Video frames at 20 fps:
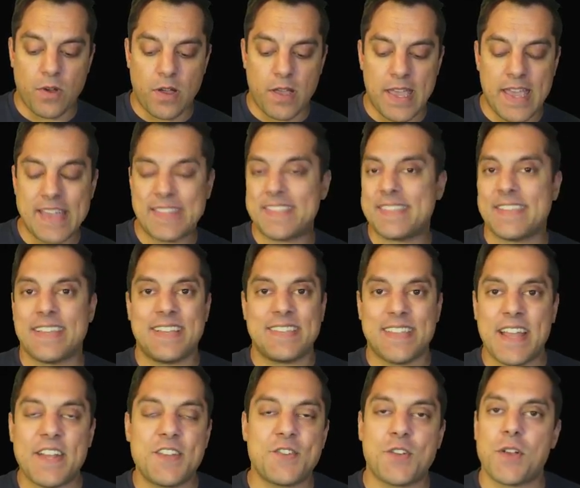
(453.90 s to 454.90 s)
it's
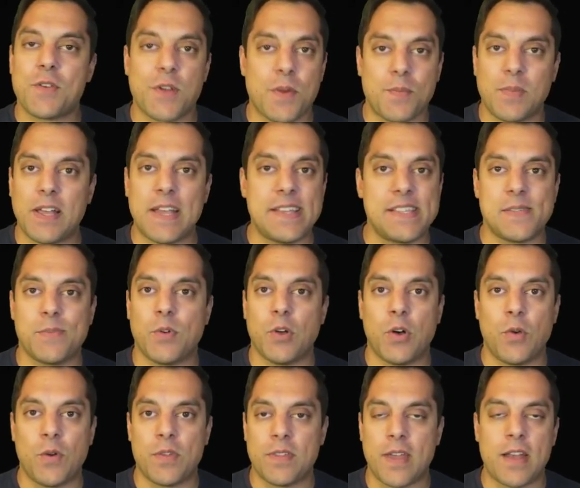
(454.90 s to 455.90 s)
essentially
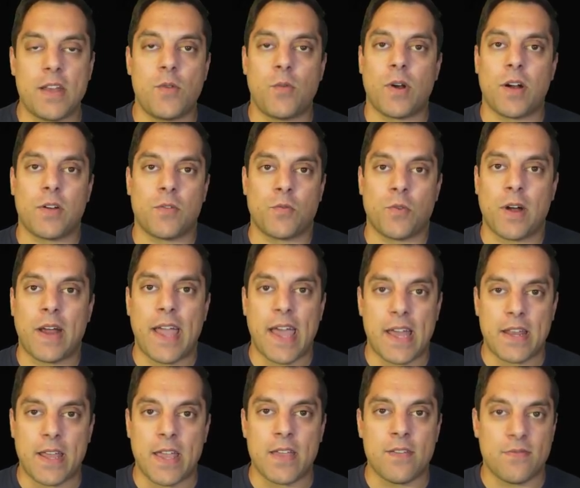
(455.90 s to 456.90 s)
replaceable with anywhere where I
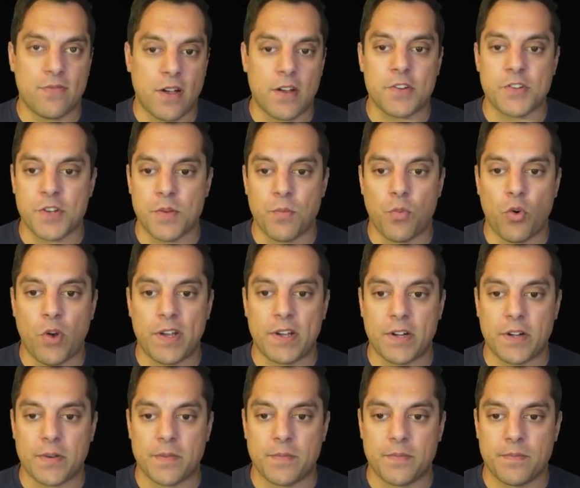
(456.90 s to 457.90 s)
had a function
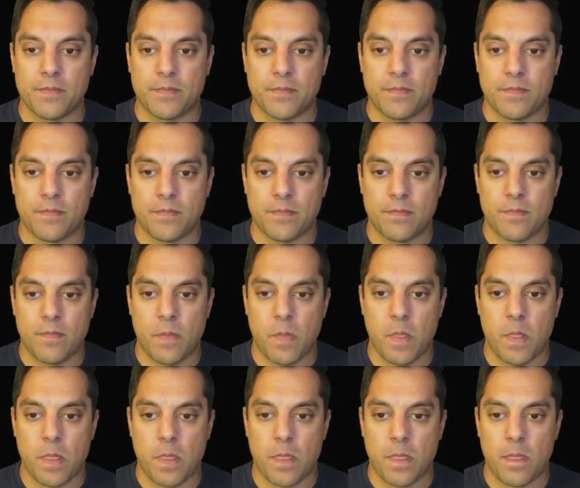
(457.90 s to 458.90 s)
pointer.
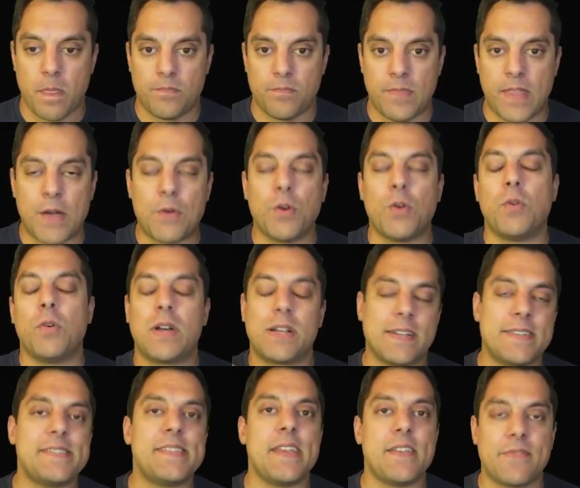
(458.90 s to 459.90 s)
Now we'll want
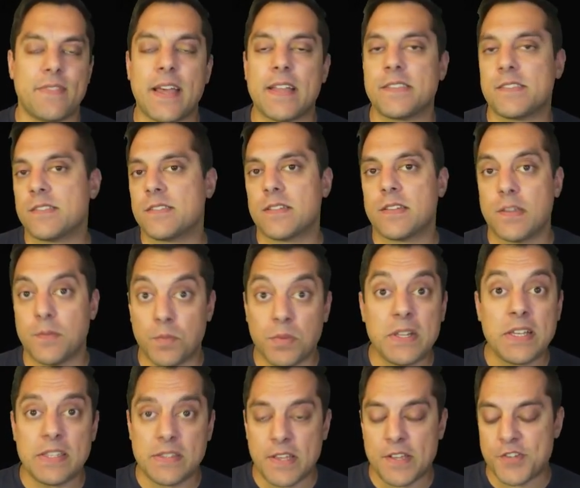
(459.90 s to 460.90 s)
to see if that's
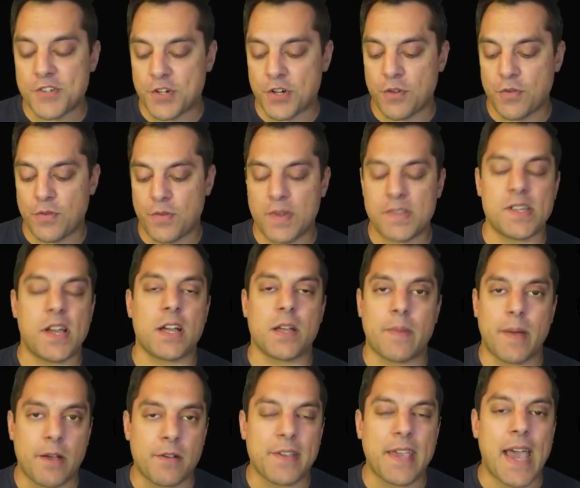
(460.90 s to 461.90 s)
completely true when we talk
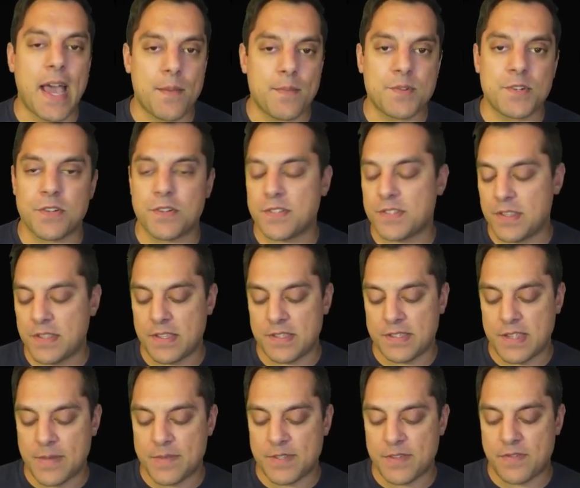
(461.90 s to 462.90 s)
about captures and these
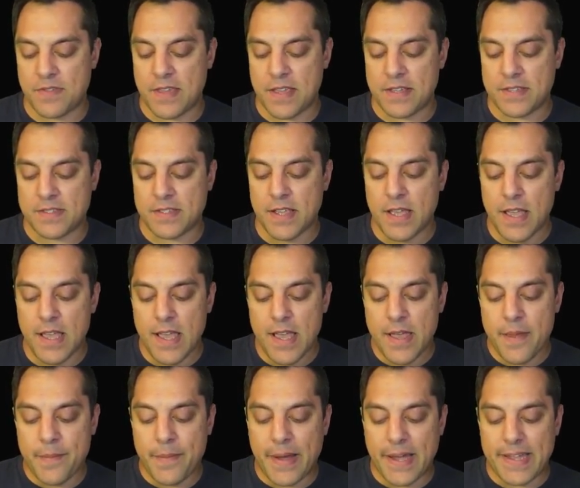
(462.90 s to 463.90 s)
types of things,
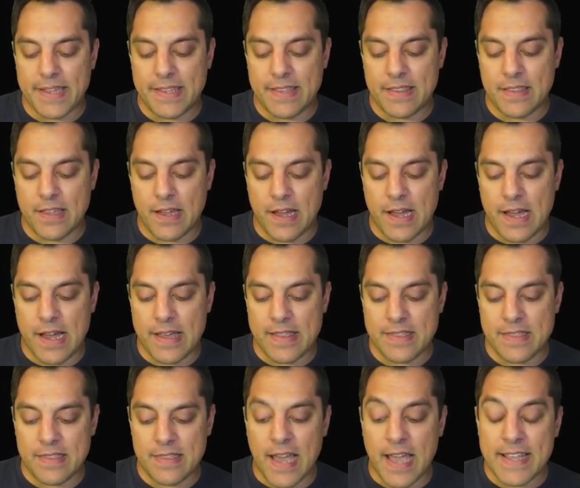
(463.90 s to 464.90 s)
but uh,
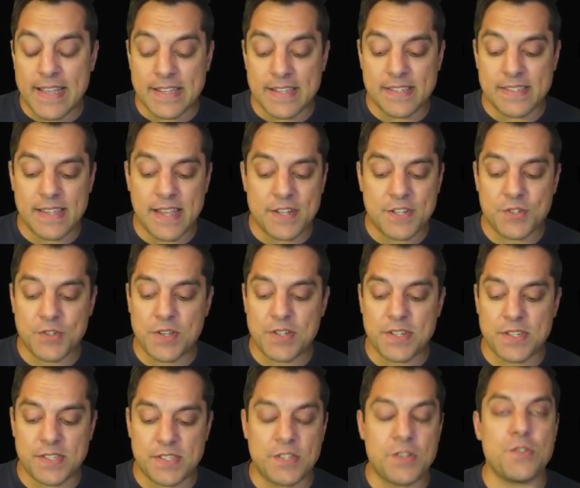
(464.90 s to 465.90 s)
I can essentially
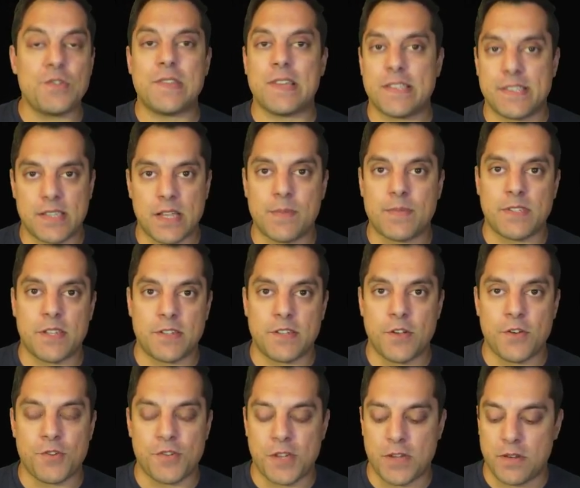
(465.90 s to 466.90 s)
just do this
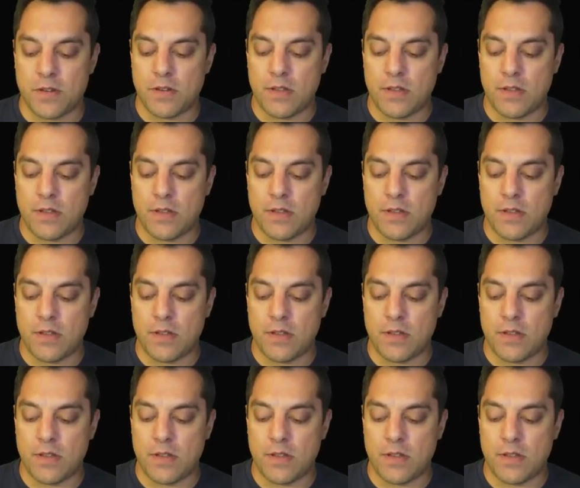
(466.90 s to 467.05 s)
substitution.